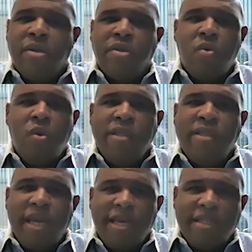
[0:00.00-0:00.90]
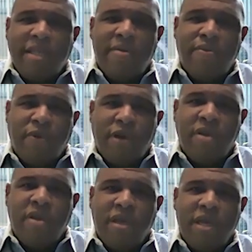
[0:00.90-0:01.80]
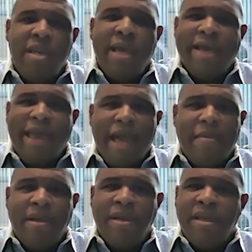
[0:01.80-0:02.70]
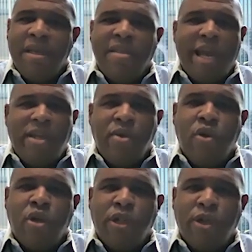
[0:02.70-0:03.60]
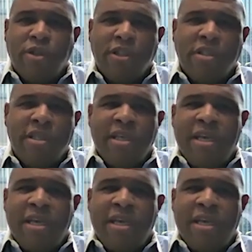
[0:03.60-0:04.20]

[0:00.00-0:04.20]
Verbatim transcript: So once they set foot in that cabin, that door closes.